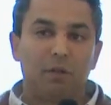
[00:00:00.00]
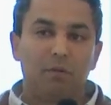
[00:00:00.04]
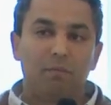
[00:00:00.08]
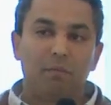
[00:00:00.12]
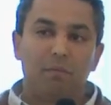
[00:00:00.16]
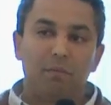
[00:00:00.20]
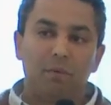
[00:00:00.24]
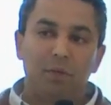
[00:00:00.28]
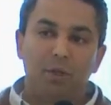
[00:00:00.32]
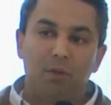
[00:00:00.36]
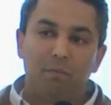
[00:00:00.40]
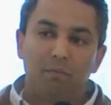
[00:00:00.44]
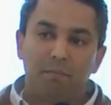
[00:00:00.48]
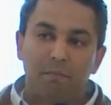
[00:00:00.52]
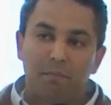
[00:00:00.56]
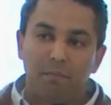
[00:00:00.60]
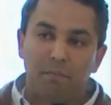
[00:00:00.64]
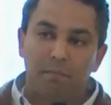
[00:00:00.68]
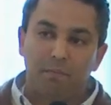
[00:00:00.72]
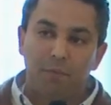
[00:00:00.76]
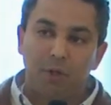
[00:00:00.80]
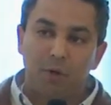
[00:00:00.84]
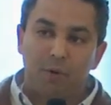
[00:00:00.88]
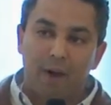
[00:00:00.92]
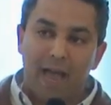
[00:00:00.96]
So
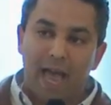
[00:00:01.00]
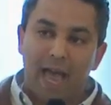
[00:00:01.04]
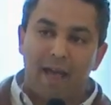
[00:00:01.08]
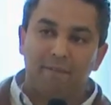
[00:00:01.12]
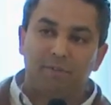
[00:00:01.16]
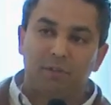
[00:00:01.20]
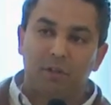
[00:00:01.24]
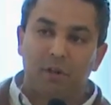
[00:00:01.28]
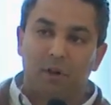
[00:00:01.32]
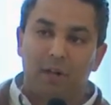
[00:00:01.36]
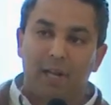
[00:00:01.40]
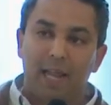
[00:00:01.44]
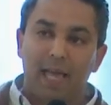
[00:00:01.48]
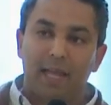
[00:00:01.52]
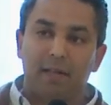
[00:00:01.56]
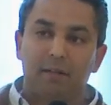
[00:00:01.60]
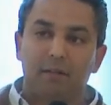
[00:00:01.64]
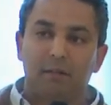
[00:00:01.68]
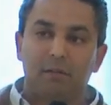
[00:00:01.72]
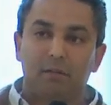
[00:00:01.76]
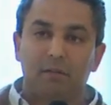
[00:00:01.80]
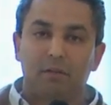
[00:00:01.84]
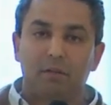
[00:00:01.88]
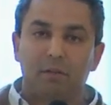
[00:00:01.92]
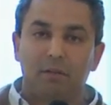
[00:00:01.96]
you have to
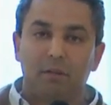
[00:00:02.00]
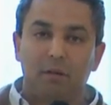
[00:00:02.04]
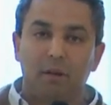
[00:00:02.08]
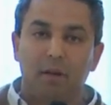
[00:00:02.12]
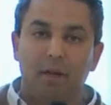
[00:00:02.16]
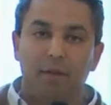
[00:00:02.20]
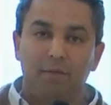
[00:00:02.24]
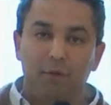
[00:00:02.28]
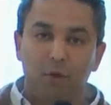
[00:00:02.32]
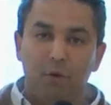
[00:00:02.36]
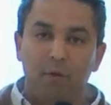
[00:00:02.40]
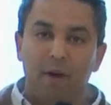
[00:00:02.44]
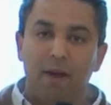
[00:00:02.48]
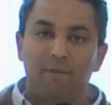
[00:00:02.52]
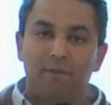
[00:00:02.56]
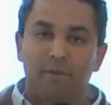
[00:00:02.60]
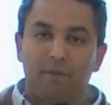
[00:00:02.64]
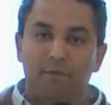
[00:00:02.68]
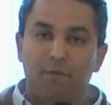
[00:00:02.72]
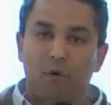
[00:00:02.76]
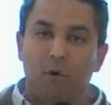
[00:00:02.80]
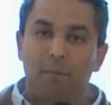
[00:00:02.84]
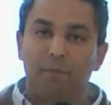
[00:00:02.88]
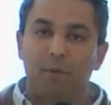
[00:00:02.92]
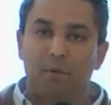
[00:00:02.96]
if you have
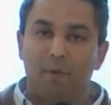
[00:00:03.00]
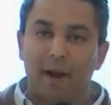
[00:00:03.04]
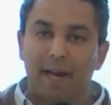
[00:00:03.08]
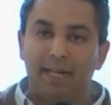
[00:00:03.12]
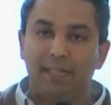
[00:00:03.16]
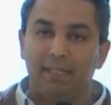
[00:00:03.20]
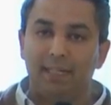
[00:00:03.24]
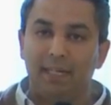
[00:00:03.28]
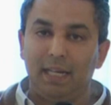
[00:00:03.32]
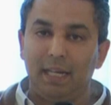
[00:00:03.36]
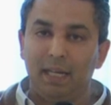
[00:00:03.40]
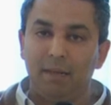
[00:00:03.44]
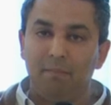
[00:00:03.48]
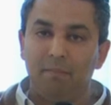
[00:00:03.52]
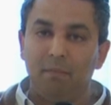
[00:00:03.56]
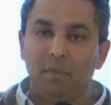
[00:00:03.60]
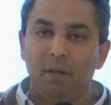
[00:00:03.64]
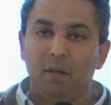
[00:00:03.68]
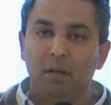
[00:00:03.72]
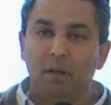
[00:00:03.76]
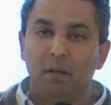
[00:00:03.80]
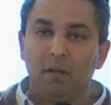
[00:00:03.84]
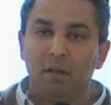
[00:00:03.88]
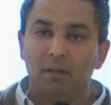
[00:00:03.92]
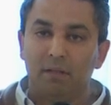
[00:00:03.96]
to form the right team,